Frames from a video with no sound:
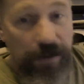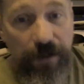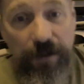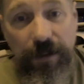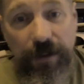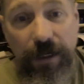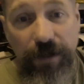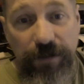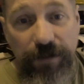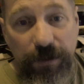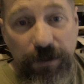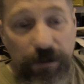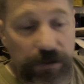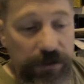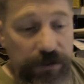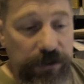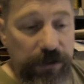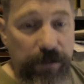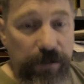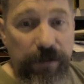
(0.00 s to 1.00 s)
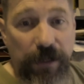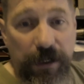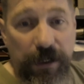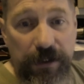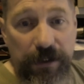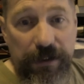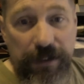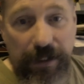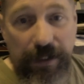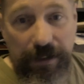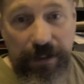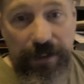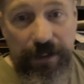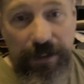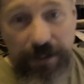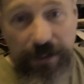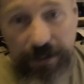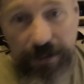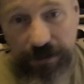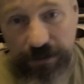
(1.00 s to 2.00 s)
Now if you want some that are slightly
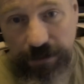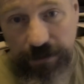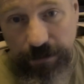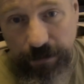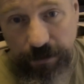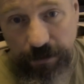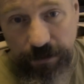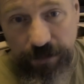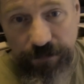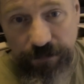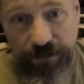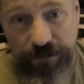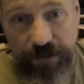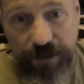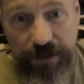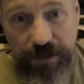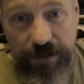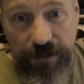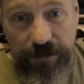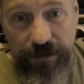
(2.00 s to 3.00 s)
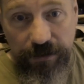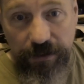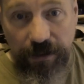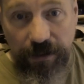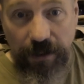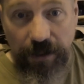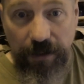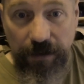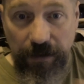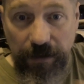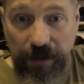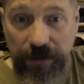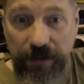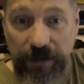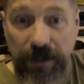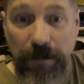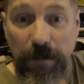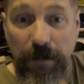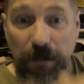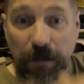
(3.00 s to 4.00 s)
easier on your fingers, and I
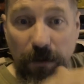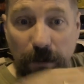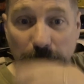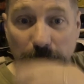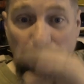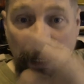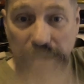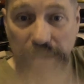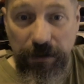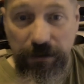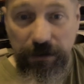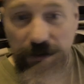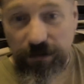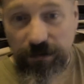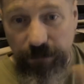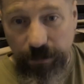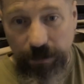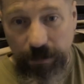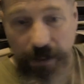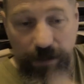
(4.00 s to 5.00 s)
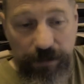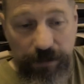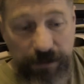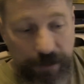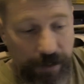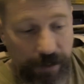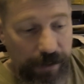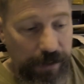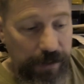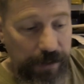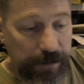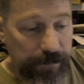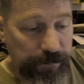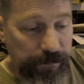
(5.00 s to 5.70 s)
say more balanced from low to high,